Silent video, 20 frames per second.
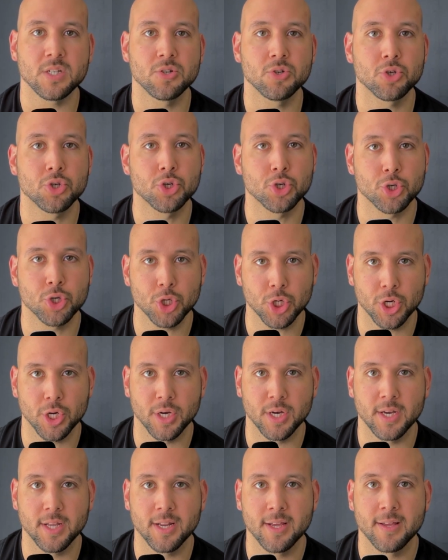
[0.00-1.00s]

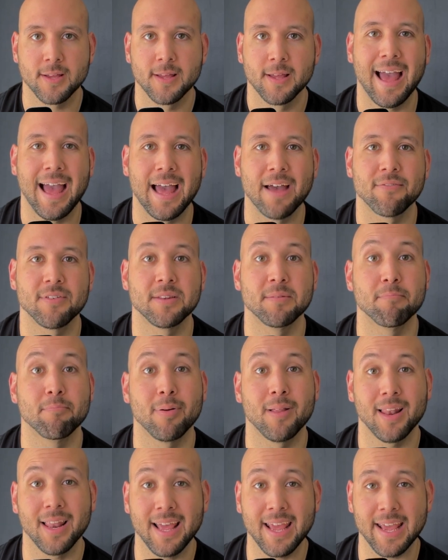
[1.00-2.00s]
should have in
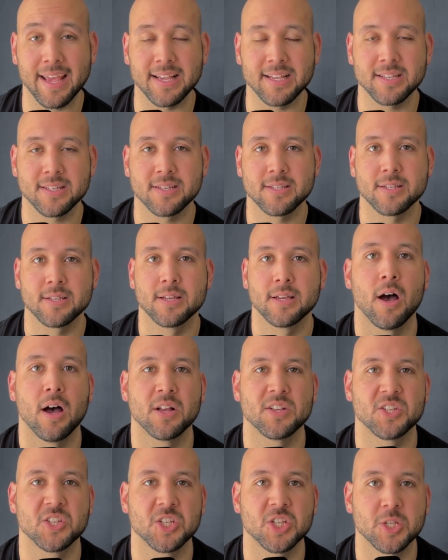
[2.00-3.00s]
place
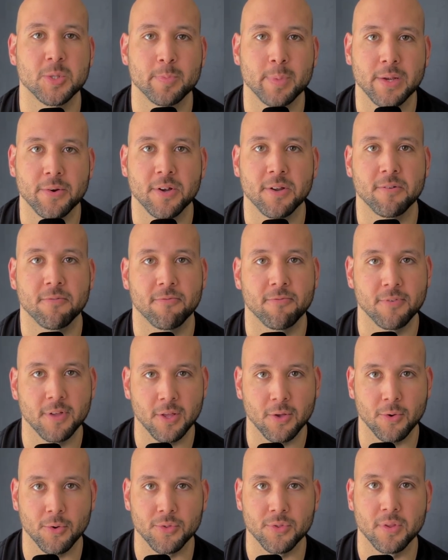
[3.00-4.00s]

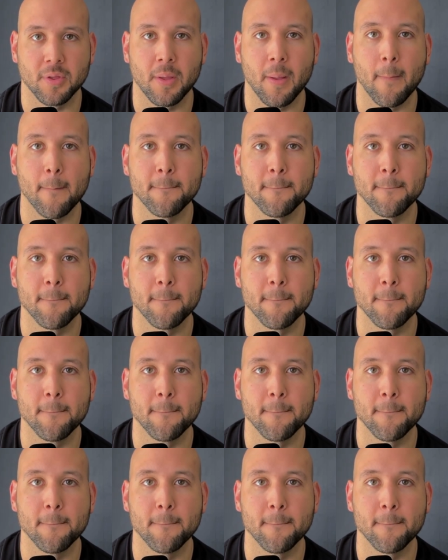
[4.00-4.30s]
spirit-filled,